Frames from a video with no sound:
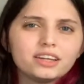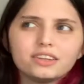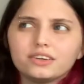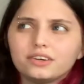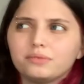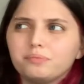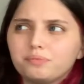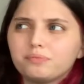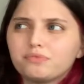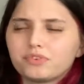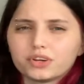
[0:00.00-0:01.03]
the
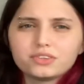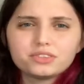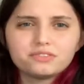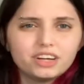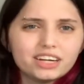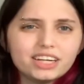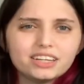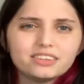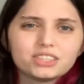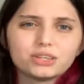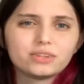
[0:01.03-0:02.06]
first variant,
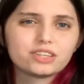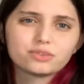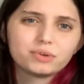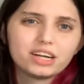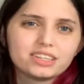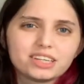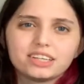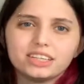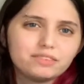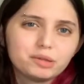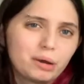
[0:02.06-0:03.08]
so that's the one I decided to
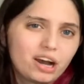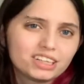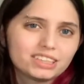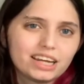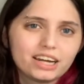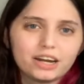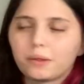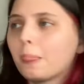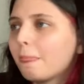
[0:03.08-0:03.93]
leave in the box. I don't know.